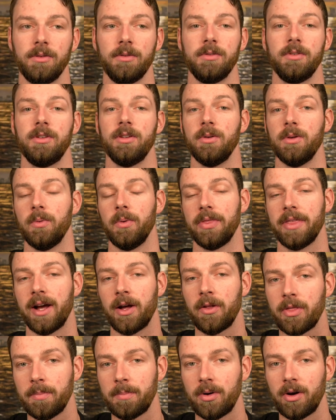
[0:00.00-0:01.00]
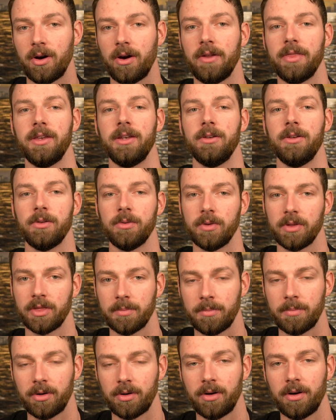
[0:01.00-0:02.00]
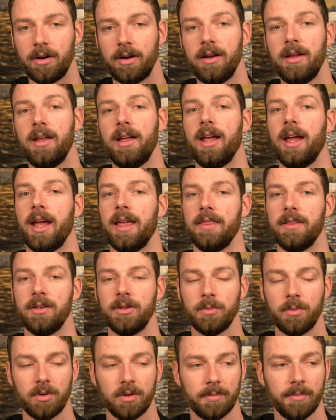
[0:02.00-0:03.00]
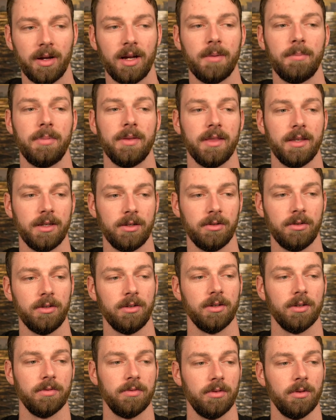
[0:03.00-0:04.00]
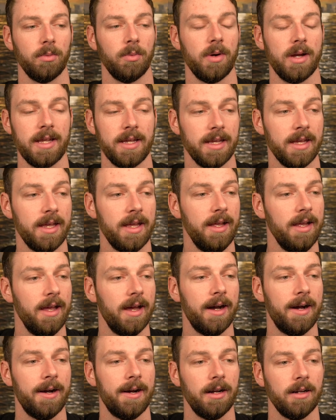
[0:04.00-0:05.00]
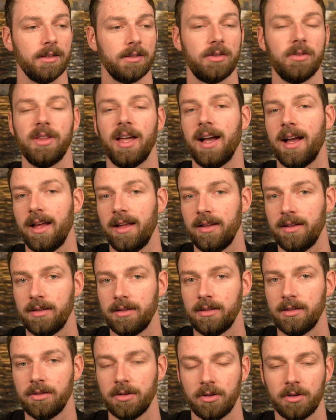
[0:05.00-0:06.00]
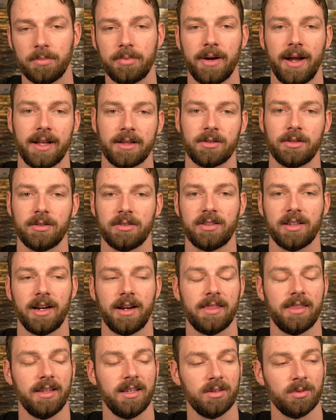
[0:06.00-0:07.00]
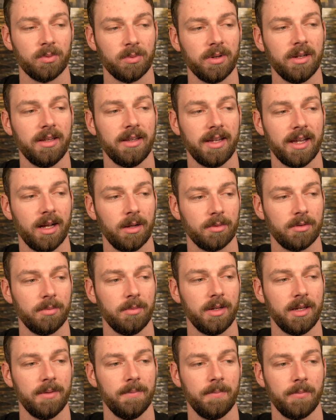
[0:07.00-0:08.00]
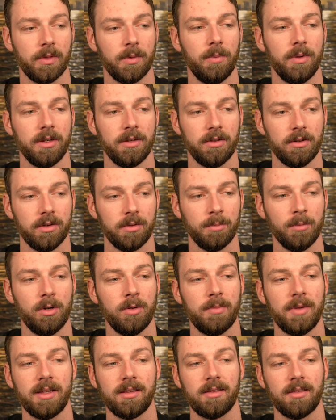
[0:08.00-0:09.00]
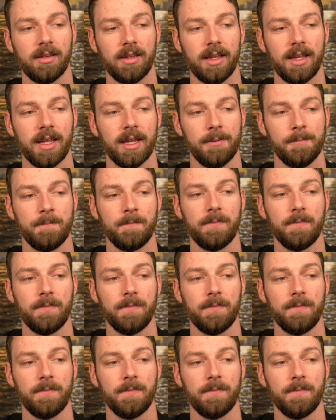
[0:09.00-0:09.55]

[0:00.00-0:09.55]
do it without the bar, then you do it with the bar, and then you warm up, and then you do your full weight. So that, a practical side of things really helped me when doing movements. And